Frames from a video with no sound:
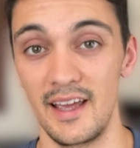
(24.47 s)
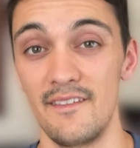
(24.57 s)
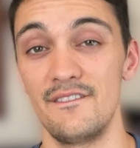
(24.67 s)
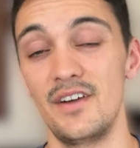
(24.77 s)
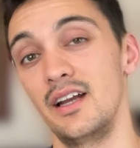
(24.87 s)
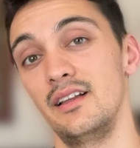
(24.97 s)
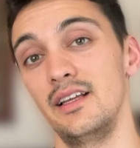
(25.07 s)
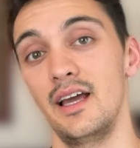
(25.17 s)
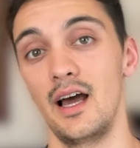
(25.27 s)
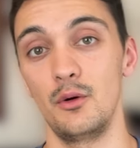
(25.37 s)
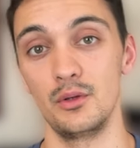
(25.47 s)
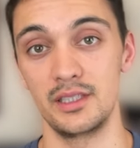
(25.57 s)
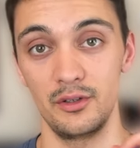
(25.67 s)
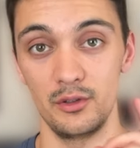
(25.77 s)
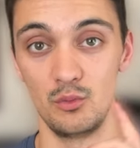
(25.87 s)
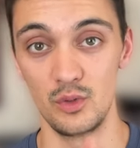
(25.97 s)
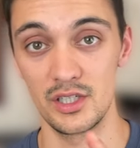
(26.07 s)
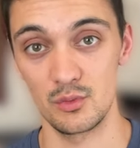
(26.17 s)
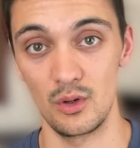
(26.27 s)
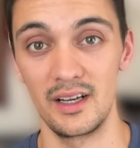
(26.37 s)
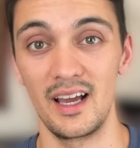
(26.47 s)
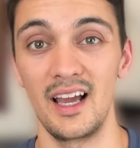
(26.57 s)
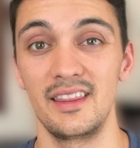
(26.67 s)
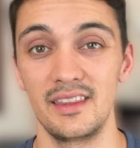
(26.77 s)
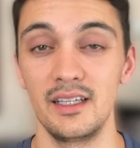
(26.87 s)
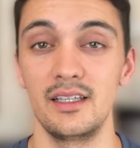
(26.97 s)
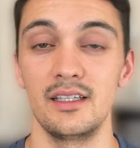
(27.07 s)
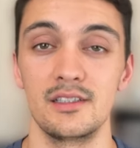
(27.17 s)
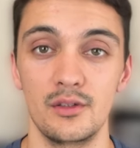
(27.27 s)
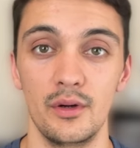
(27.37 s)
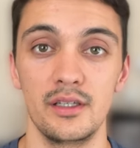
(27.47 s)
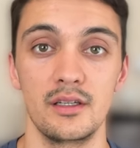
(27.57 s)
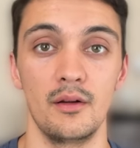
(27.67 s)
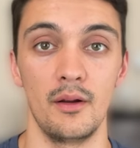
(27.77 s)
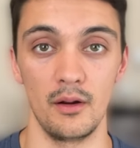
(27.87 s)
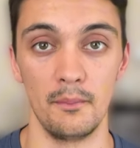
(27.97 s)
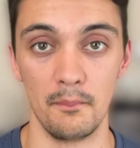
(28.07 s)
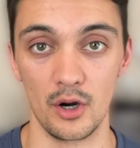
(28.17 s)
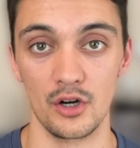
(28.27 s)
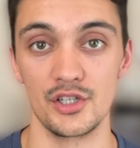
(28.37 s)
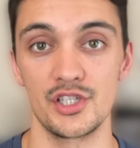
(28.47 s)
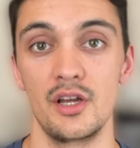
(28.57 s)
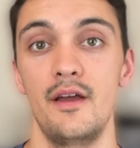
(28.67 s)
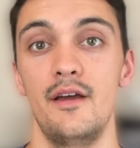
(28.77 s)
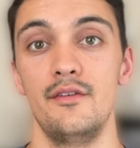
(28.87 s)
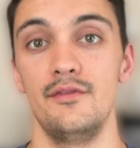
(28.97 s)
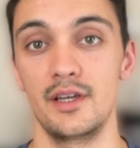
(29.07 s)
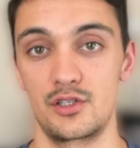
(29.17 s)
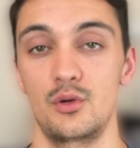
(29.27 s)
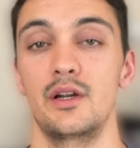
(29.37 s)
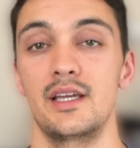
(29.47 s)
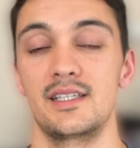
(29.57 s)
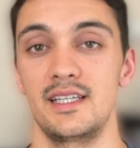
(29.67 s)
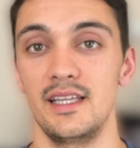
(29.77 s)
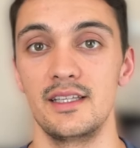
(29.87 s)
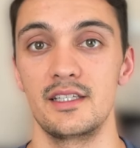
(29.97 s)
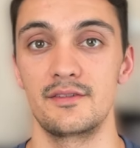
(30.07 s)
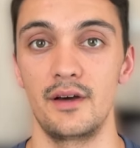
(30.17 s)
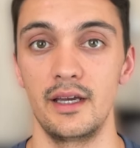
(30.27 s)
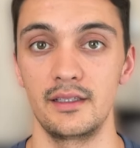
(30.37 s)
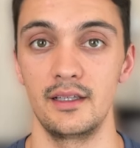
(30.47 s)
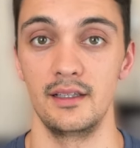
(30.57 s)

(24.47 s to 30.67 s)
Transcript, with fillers: And finally, I will tell you which one I think is going to emerge victorious in this fight.